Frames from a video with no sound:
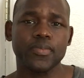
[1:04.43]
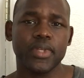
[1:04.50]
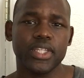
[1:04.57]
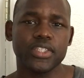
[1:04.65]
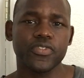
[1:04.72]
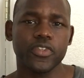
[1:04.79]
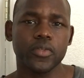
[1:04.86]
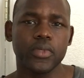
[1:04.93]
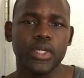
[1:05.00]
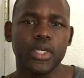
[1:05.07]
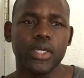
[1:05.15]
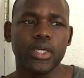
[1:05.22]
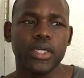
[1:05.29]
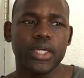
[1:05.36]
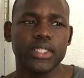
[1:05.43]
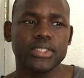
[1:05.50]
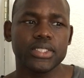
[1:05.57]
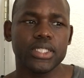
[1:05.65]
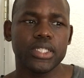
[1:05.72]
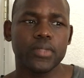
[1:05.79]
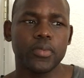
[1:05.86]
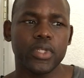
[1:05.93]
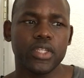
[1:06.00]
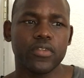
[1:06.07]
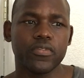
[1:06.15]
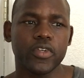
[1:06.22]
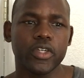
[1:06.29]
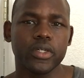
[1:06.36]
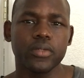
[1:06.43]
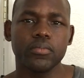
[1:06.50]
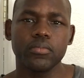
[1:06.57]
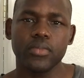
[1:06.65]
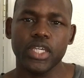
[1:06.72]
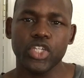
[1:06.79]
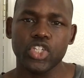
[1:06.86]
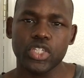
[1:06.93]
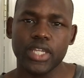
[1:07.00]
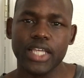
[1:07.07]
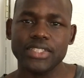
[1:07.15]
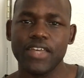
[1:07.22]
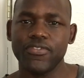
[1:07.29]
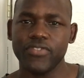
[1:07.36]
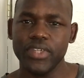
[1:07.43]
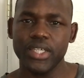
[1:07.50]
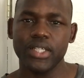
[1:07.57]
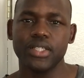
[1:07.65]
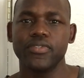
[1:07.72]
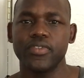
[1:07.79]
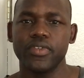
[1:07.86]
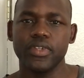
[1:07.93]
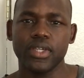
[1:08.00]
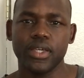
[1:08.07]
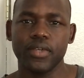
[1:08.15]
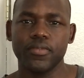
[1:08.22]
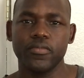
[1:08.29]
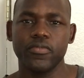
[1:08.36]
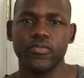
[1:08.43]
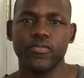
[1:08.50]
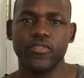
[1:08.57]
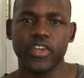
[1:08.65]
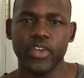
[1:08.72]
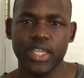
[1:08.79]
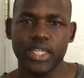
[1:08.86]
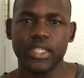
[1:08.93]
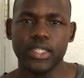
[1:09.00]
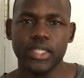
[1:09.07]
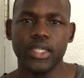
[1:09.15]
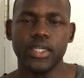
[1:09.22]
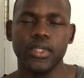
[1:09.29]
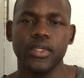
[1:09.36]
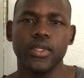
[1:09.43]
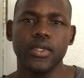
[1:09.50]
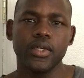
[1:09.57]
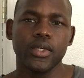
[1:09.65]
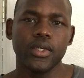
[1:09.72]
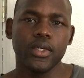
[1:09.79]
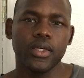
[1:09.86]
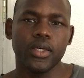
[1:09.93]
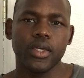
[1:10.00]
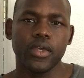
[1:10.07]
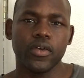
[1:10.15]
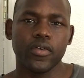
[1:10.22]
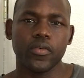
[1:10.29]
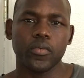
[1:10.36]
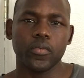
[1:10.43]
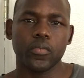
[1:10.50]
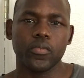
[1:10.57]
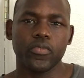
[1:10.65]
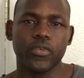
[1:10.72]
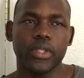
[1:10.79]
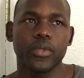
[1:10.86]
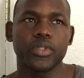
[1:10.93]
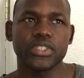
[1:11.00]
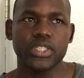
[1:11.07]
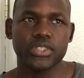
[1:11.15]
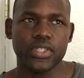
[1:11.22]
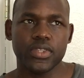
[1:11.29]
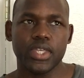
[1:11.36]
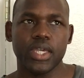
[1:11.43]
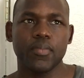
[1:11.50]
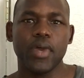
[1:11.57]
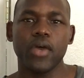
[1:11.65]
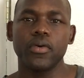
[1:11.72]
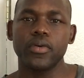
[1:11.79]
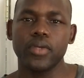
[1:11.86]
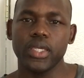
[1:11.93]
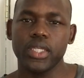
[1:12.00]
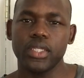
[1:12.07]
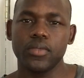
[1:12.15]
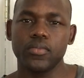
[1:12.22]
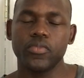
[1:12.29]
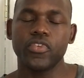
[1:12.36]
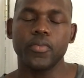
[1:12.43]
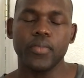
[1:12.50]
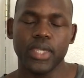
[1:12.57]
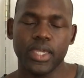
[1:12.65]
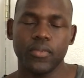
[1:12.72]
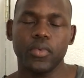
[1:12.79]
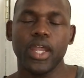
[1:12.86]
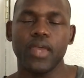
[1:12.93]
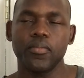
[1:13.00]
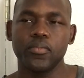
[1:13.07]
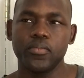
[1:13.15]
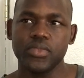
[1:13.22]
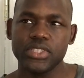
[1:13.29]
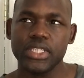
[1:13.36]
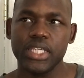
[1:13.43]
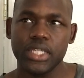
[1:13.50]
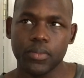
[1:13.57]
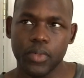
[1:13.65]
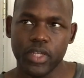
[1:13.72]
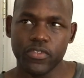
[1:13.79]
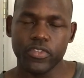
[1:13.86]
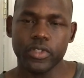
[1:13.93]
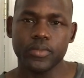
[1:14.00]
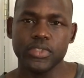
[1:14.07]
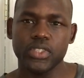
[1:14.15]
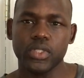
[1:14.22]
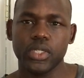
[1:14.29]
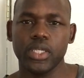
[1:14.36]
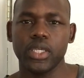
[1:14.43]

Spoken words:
by this film. It's an independent film-ish. It has that feel of a very indie. In other words, there's a thing about, and for me, when I see independent films, you